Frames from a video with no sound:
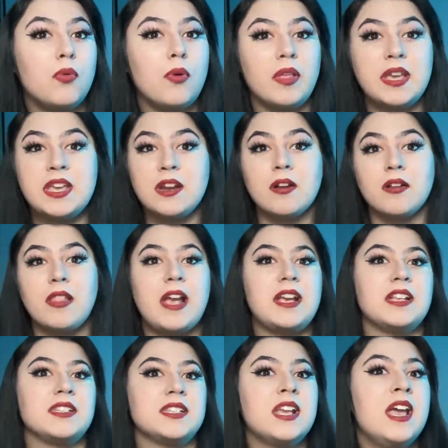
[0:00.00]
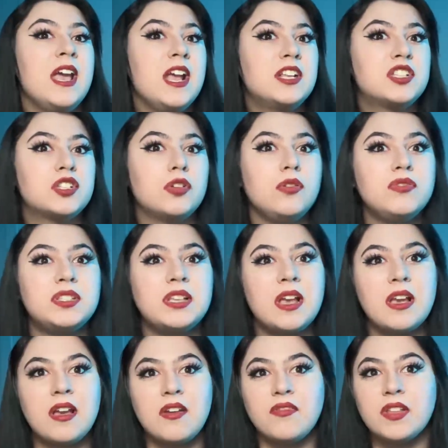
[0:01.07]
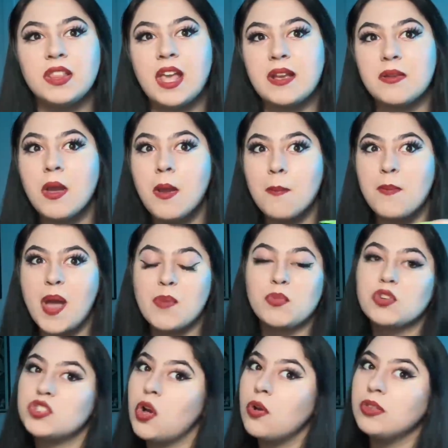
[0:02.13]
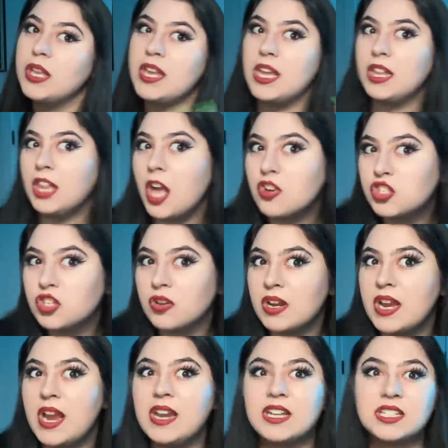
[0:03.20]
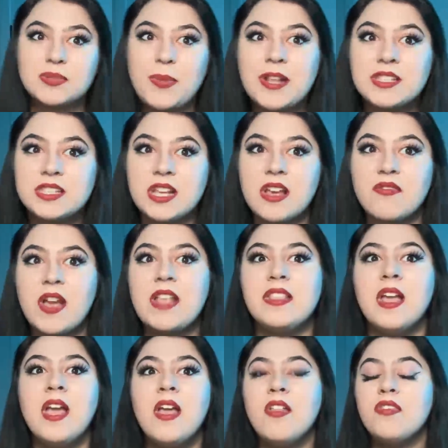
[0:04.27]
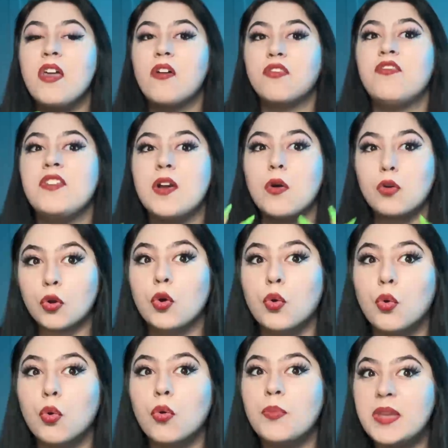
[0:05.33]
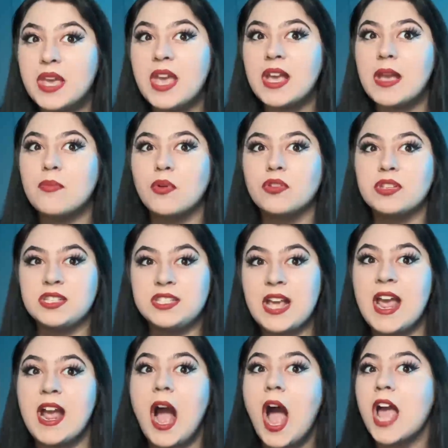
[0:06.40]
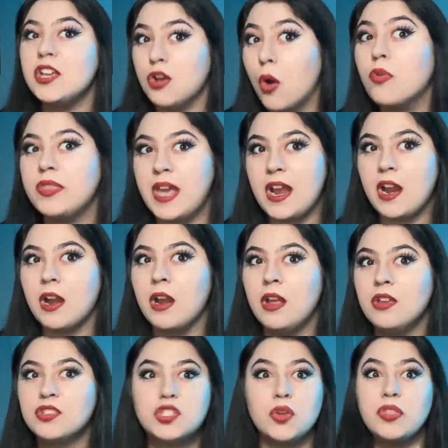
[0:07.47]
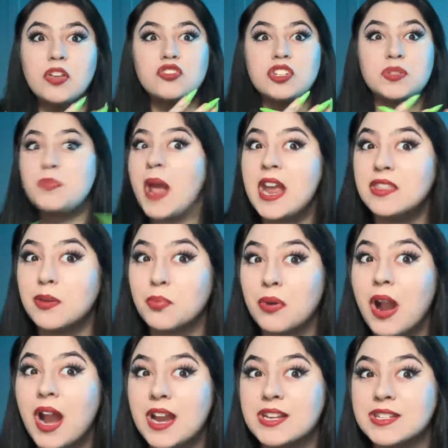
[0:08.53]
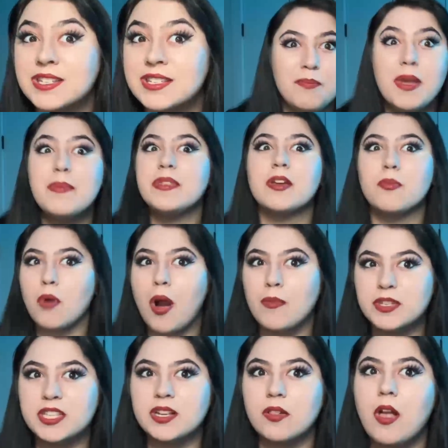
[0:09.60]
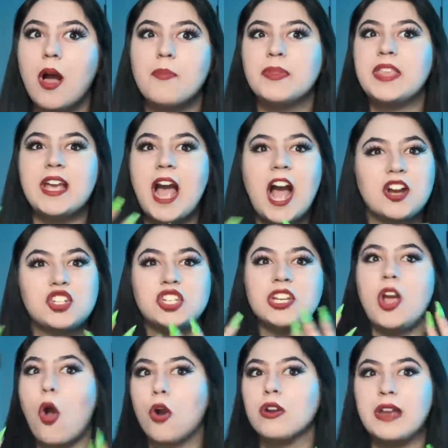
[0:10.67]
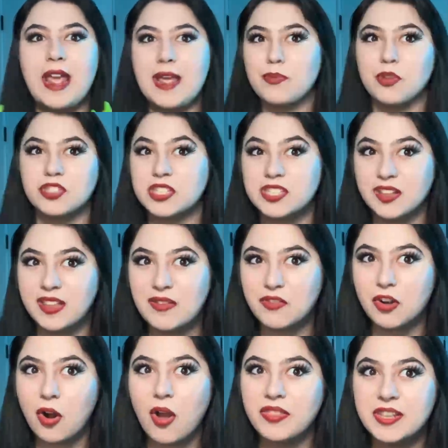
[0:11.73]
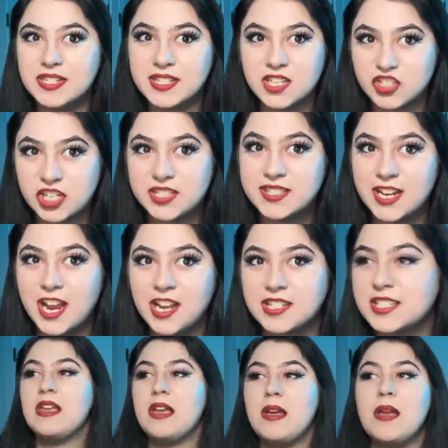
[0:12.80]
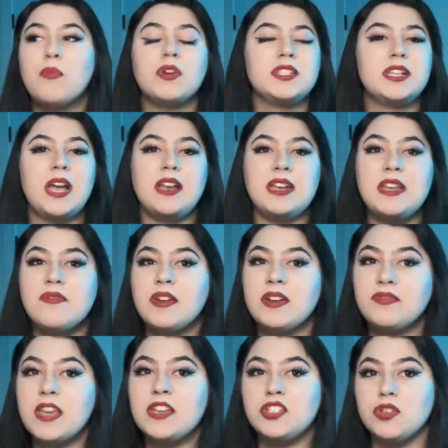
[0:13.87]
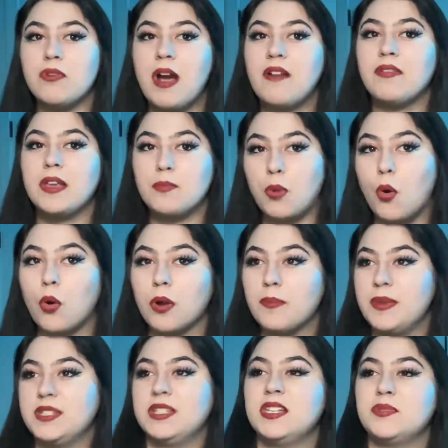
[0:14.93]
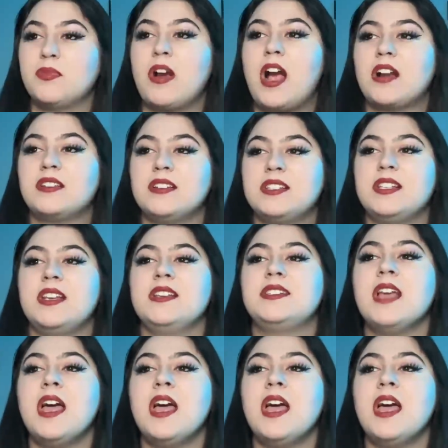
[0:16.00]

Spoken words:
will hear like it's exclusive and like members only and luxury and expensive, and they'll feel cool being able to say, I go there. So they'll just pay the price. Maybe they're promising a lot, but they actually aren't able to deliver on these logistics. And once again, even if they do have like poor business practices,